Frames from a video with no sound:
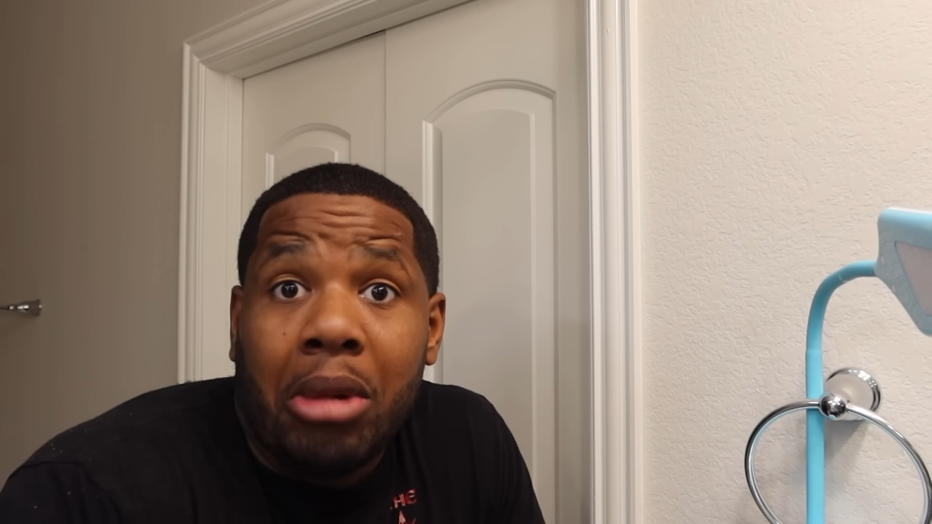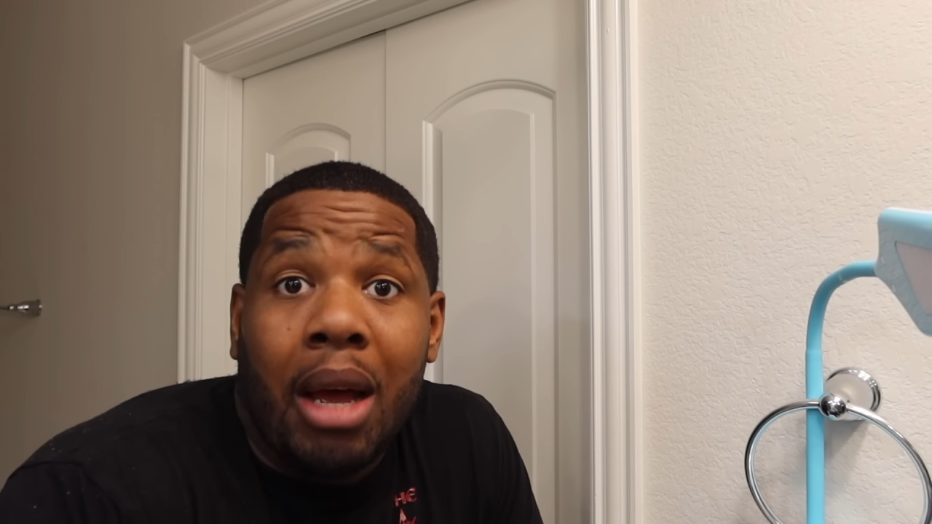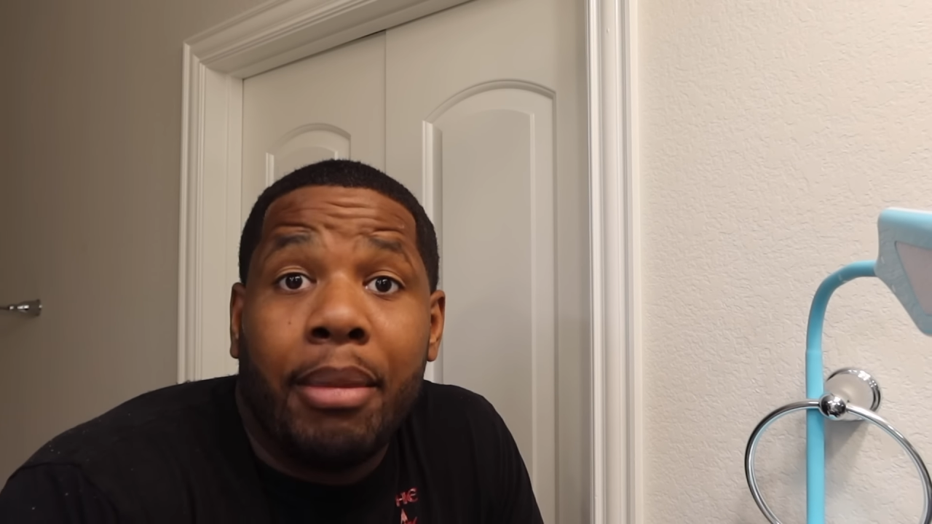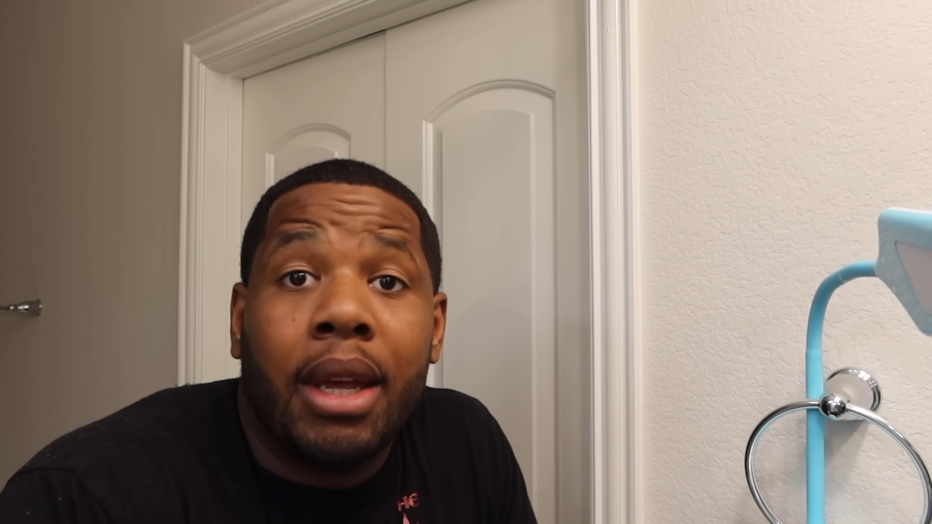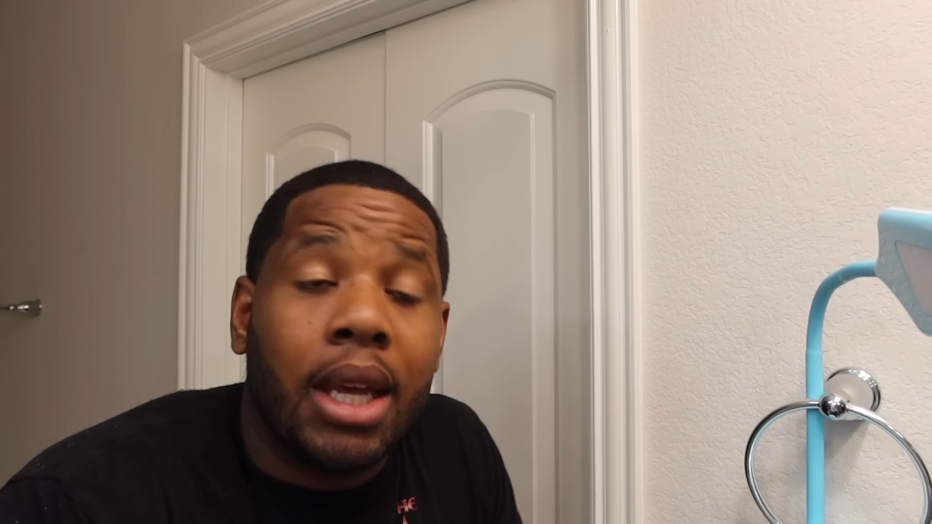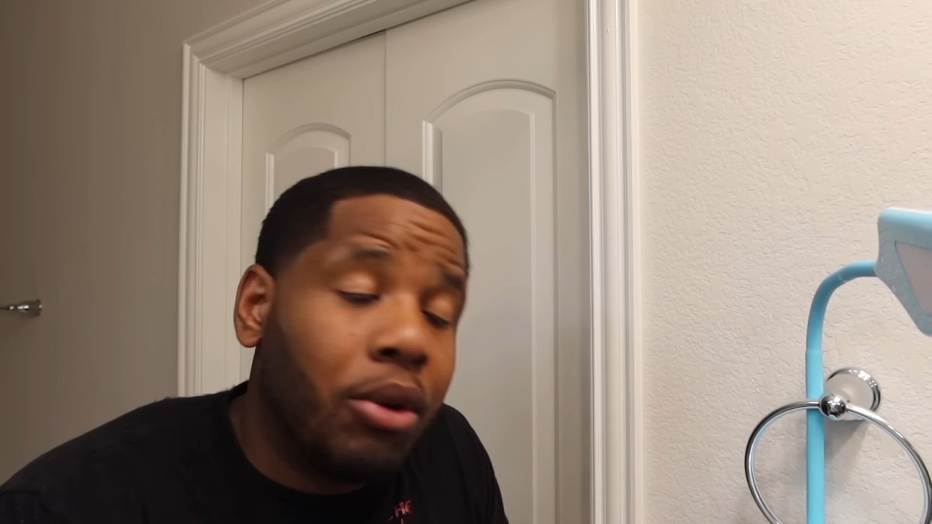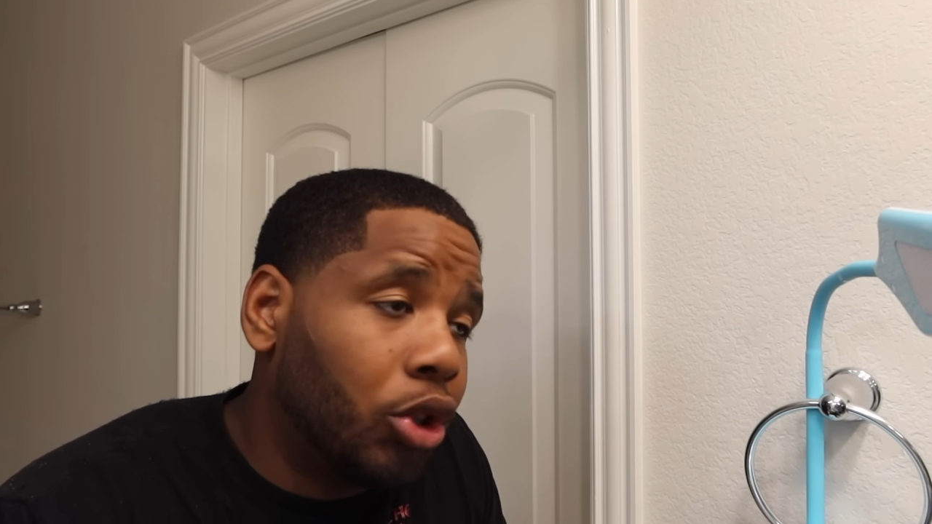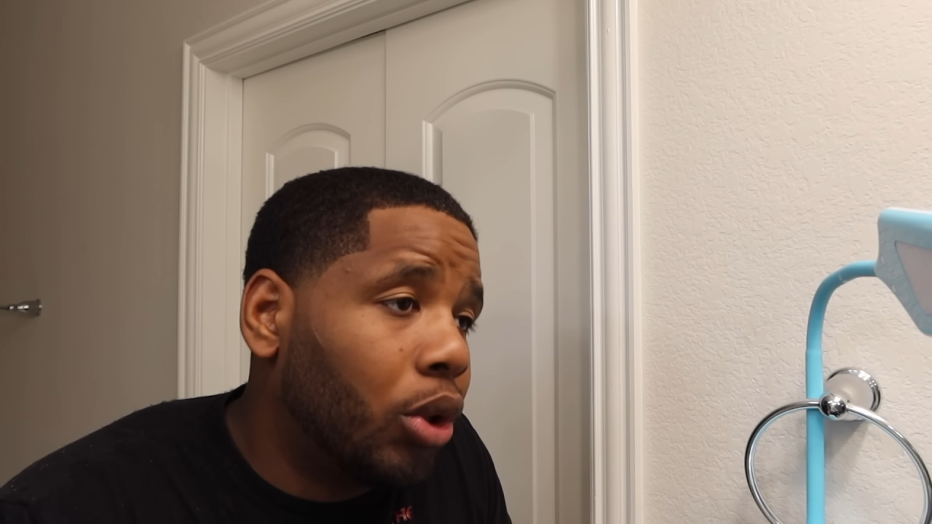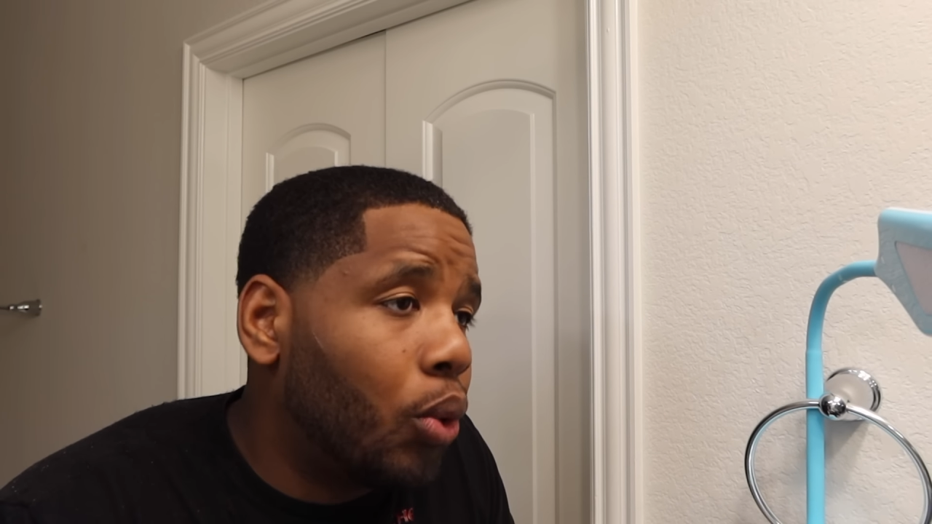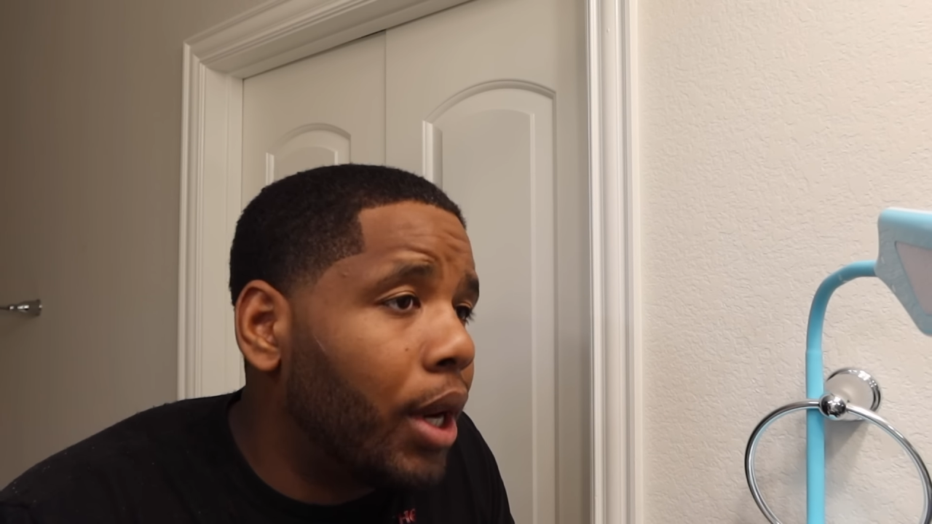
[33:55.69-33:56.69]
I mean, it
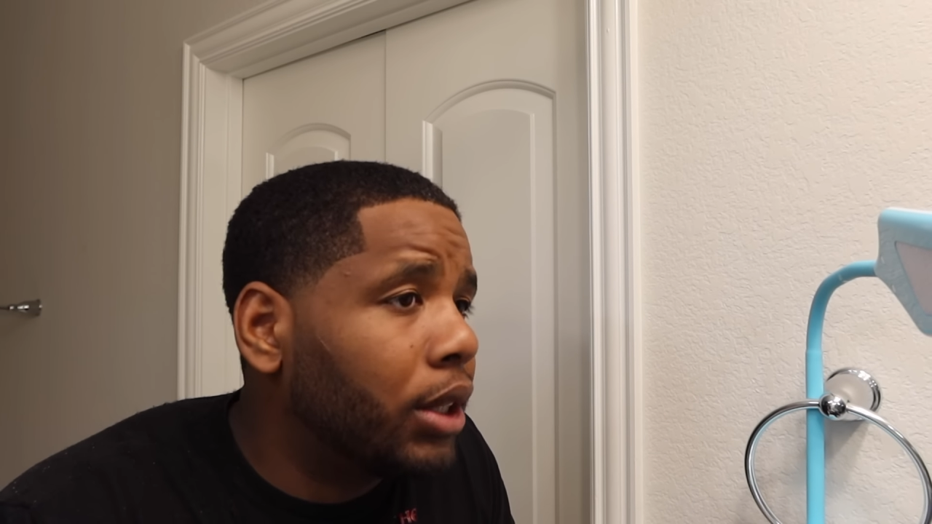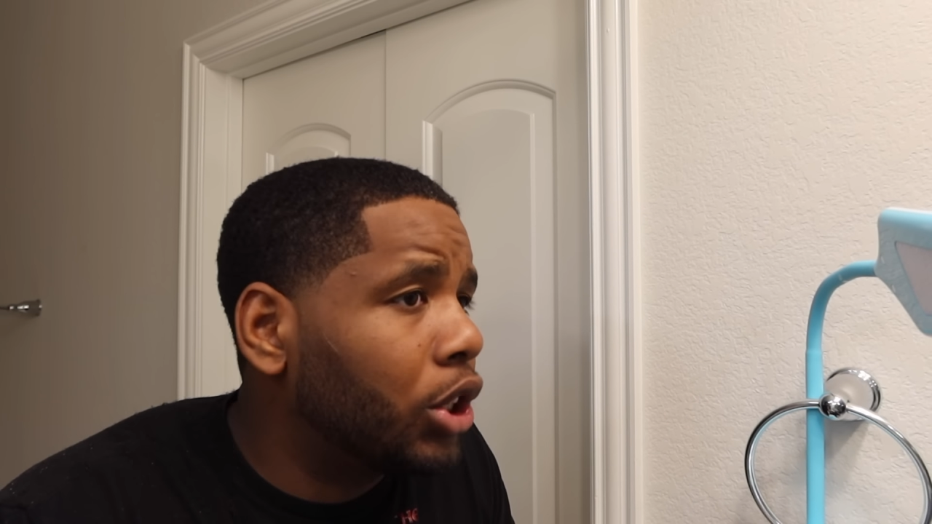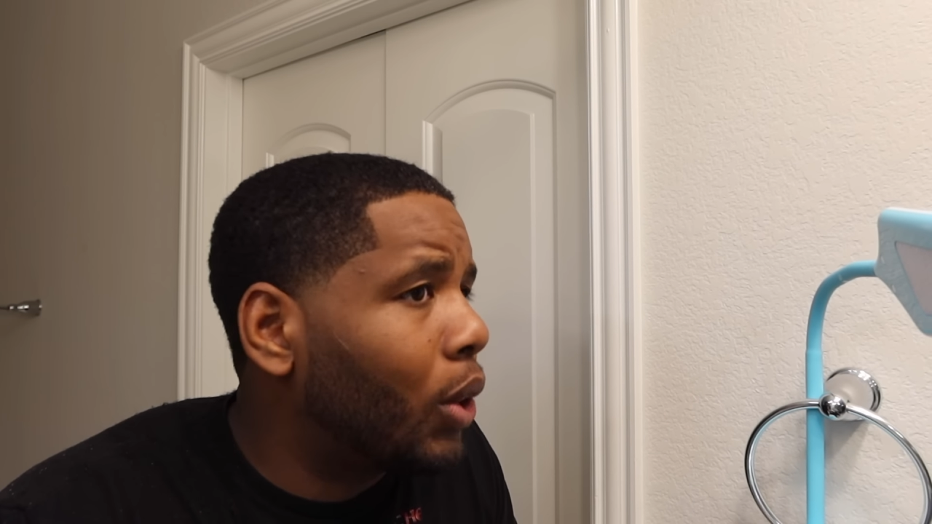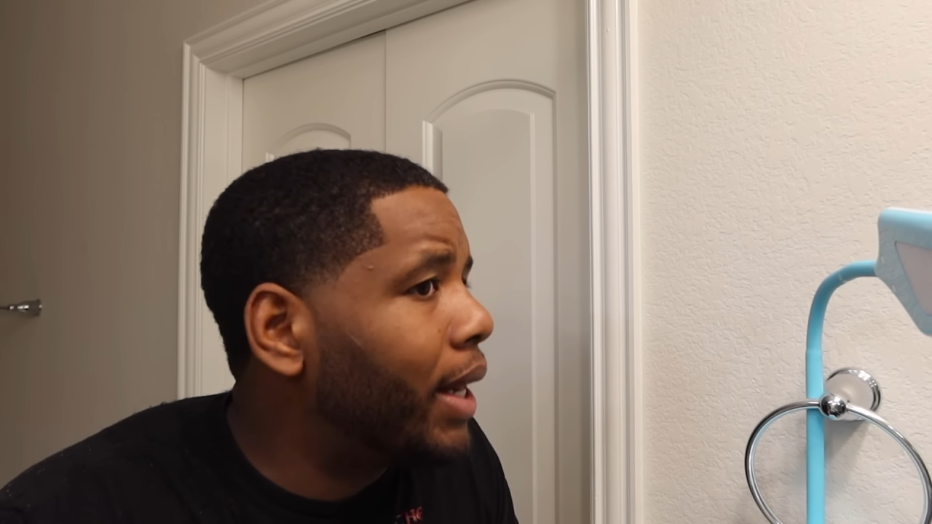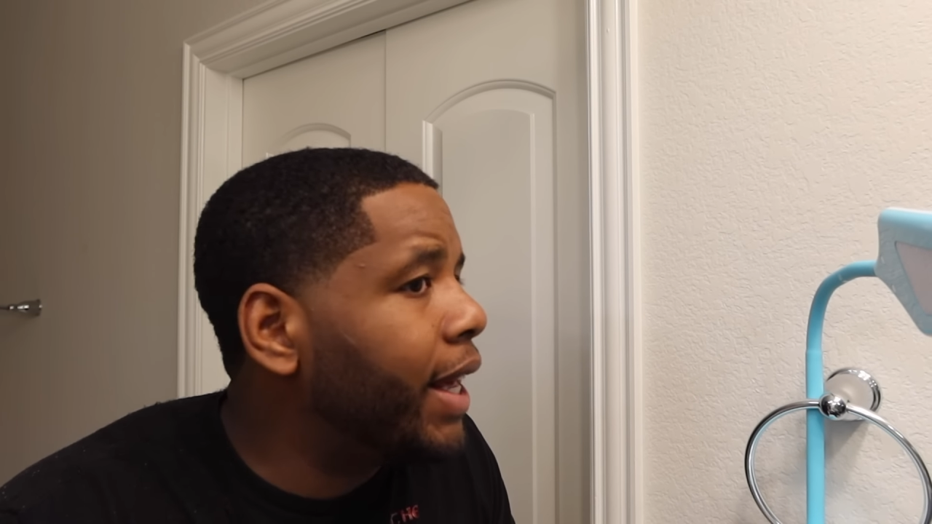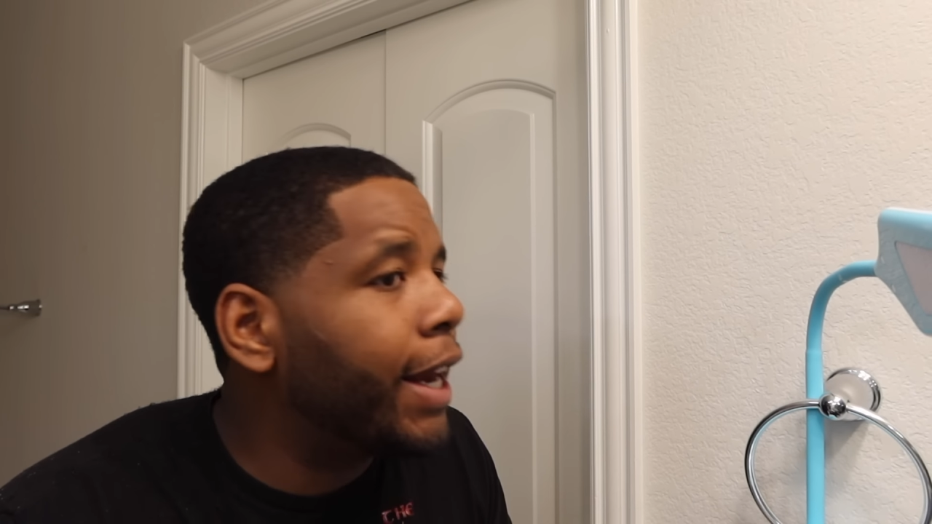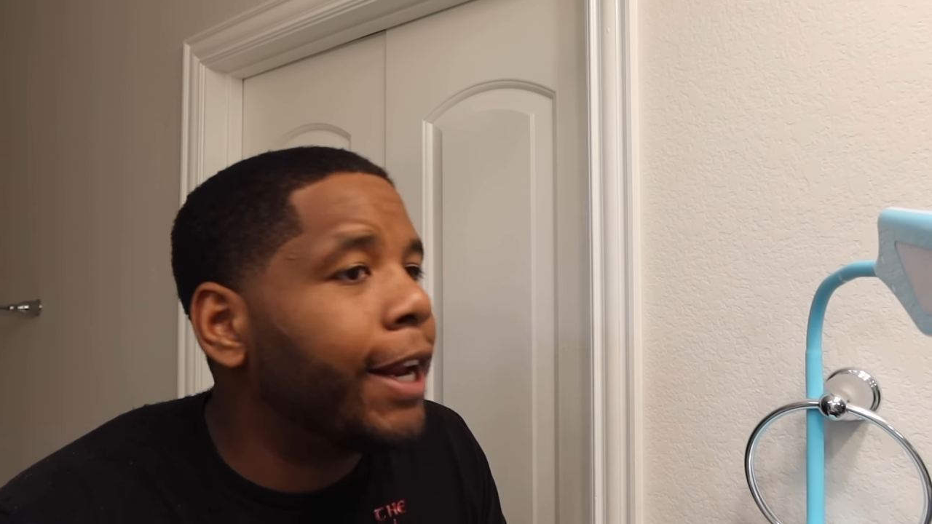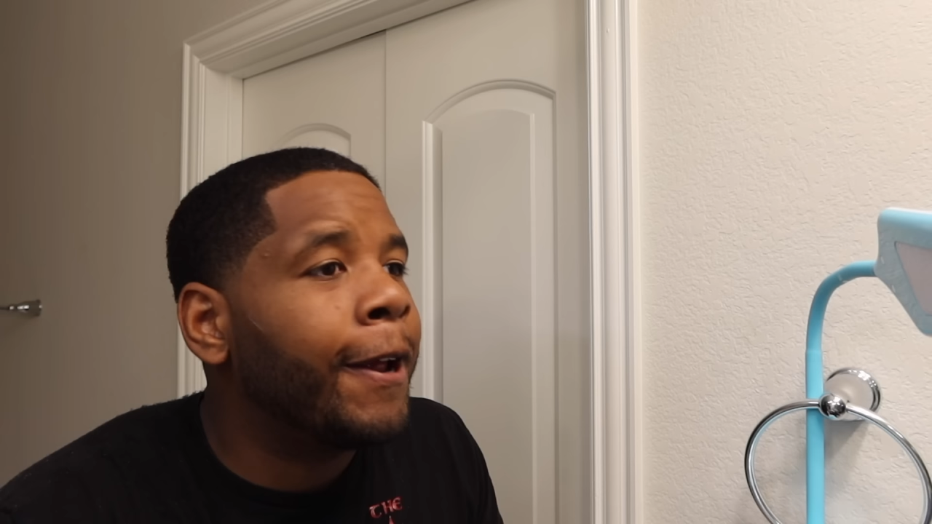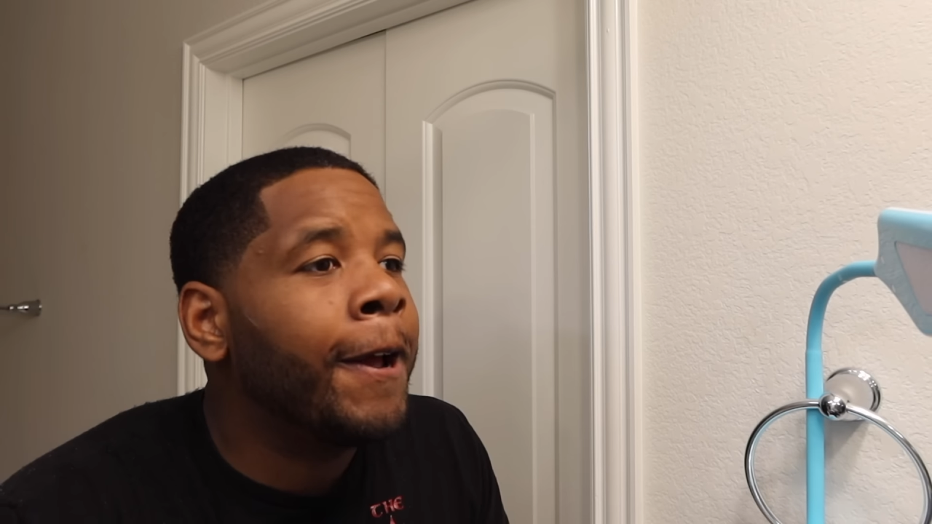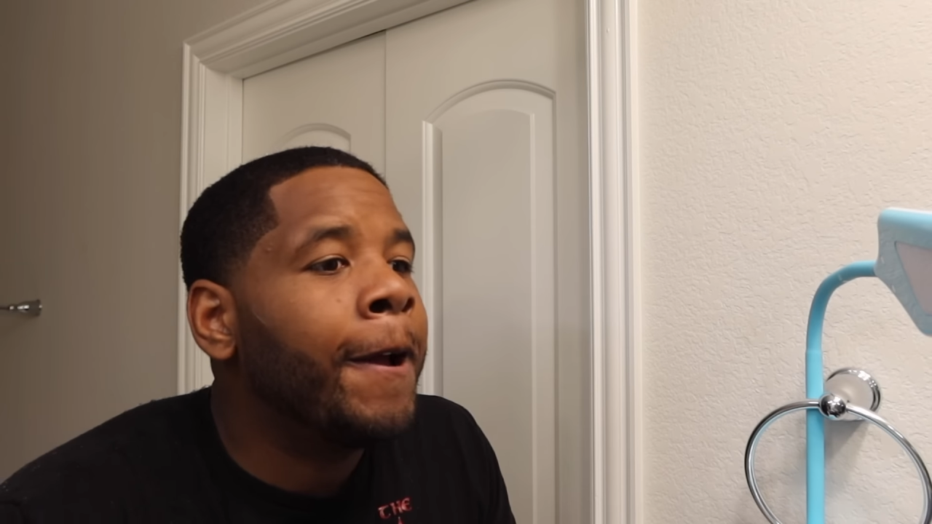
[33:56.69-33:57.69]
was requested, so I did
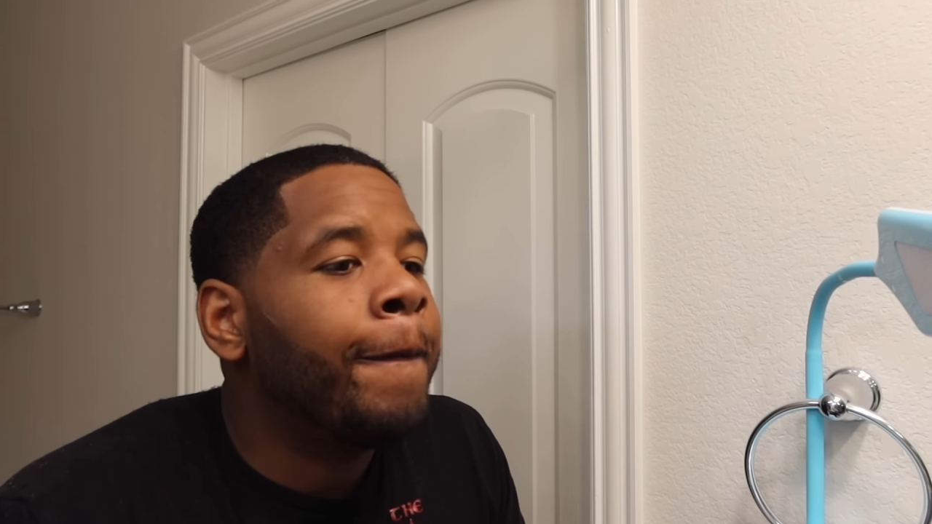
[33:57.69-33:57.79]
it.